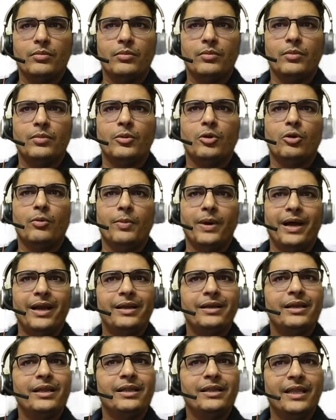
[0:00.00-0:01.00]

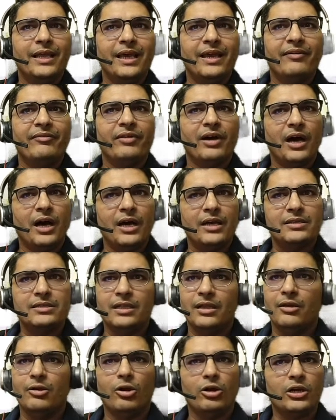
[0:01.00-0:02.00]
cobalt, they have asked,
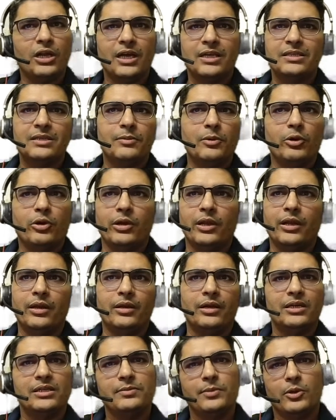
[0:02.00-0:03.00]
they'll not ask about rare
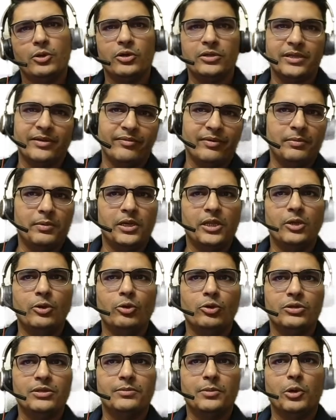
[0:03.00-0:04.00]
earths because everybody
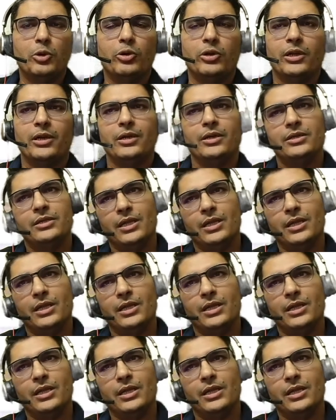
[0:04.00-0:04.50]
knows about rare earths.